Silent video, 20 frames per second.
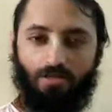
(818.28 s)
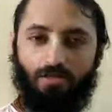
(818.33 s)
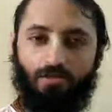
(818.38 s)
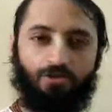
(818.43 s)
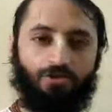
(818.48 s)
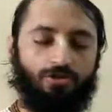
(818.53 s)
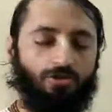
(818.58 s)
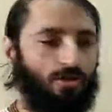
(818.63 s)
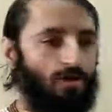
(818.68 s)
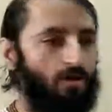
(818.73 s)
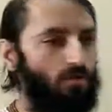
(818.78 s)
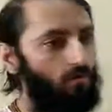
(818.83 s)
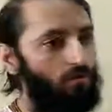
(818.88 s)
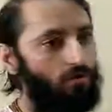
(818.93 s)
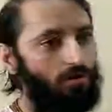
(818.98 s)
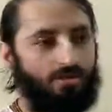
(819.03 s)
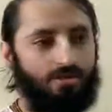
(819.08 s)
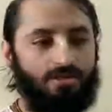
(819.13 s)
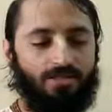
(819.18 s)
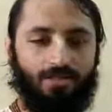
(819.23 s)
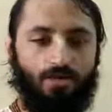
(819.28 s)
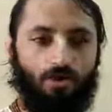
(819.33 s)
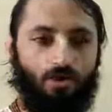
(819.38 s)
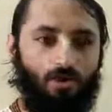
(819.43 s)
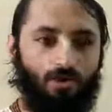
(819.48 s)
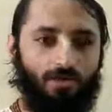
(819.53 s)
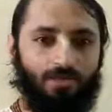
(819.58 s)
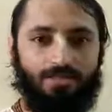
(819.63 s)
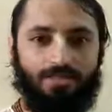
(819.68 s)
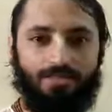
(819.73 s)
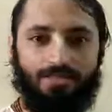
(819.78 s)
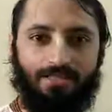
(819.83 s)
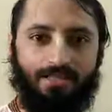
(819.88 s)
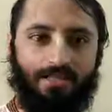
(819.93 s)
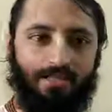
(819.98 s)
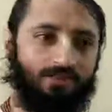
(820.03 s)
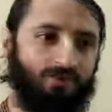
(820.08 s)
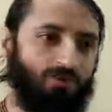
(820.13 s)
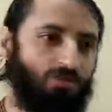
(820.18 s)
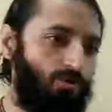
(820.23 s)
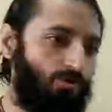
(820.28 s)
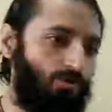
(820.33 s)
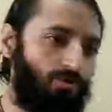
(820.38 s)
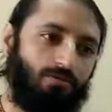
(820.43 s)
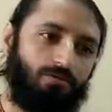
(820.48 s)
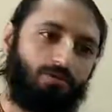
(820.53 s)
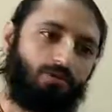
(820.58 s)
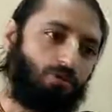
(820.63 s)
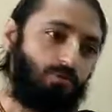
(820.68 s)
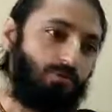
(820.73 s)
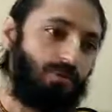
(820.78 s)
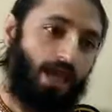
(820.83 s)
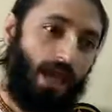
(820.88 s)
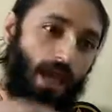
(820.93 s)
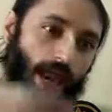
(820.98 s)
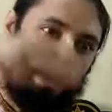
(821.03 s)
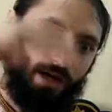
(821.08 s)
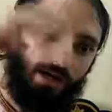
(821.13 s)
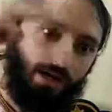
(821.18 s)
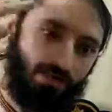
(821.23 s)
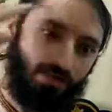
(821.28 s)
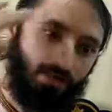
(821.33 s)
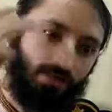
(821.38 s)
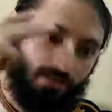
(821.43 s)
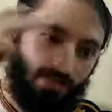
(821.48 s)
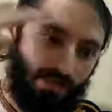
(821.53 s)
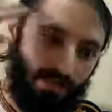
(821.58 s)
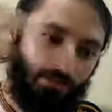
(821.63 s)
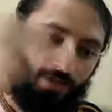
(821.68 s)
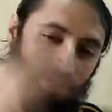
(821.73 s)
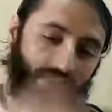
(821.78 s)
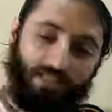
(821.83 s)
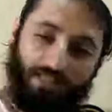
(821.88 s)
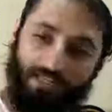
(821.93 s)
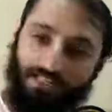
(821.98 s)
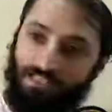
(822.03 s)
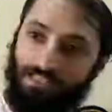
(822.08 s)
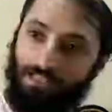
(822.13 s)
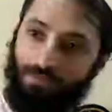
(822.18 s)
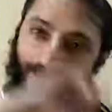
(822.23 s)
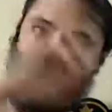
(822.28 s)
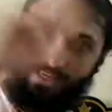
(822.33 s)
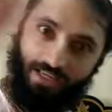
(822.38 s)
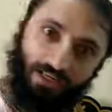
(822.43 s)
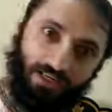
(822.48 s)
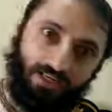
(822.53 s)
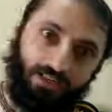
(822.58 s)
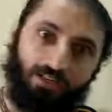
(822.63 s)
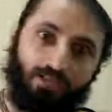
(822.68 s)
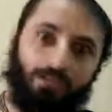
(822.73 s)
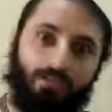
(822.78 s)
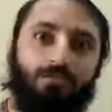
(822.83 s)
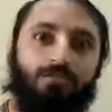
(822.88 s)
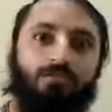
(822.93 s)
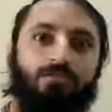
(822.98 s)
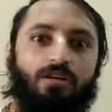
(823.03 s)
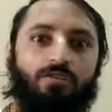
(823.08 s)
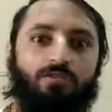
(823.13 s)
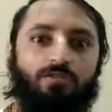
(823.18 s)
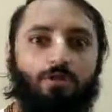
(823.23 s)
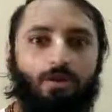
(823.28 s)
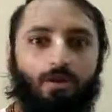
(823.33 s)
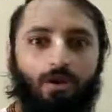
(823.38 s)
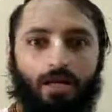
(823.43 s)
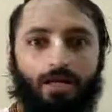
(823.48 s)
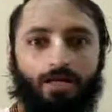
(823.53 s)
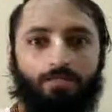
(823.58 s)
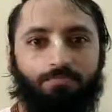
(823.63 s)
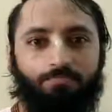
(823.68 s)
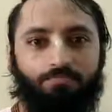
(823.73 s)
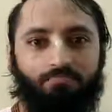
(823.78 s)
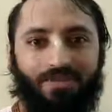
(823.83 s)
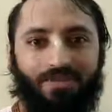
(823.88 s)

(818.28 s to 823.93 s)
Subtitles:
Krishna wants all these things to be simultaneously be engaged in his service only.